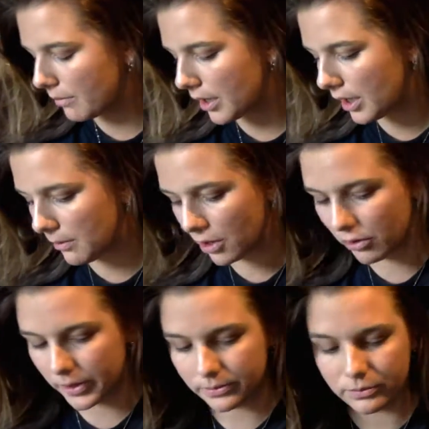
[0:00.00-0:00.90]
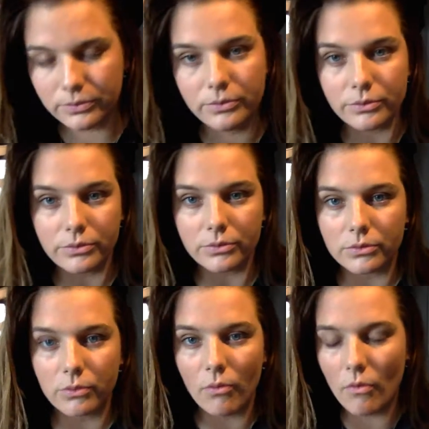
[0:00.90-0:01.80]
gonna keep going
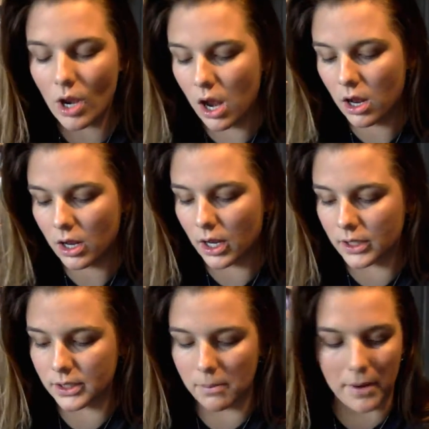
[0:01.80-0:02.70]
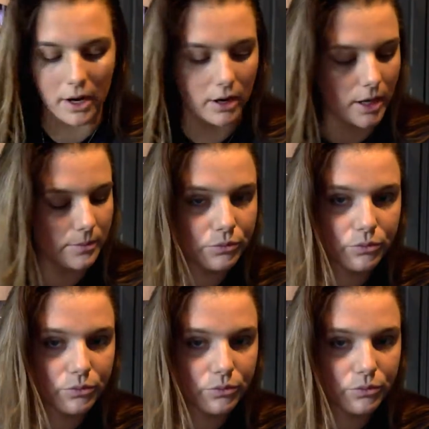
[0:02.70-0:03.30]
because America.